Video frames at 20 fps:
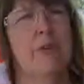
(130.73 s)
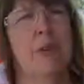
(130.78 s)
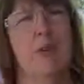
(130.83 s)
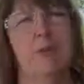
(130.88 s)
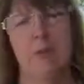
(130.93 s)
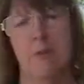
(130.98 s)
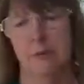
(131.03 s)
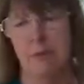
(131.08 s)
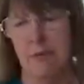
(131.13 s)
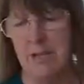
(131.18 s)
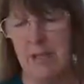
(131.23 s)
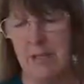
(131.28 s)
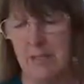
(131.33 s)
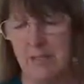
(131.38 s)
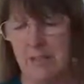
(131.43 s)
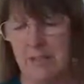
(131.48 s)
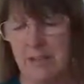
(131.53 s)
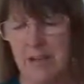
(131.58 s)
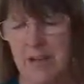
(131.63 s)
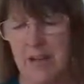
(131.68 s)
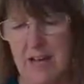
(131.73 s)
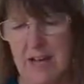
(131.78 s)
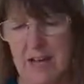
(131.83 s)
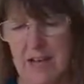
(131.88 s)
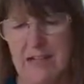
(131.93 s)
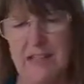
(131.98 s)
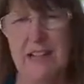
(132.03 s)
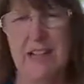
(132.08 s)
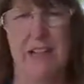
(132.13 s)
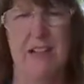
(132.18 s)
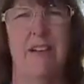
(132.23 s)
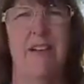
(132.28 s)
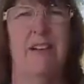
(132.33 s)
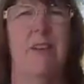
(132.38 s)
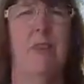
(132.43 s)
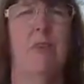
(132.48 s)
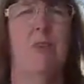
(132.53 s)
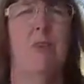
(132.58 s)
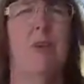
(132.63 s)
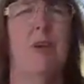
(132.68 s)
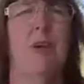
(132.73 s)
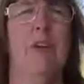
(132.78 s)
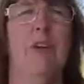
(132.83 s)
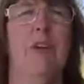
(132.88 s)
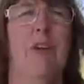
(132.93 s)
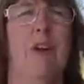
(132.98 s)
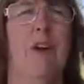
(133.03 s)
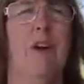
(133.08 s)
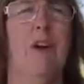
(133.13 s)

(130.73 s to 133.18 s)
try to make a tie. I need a, what do they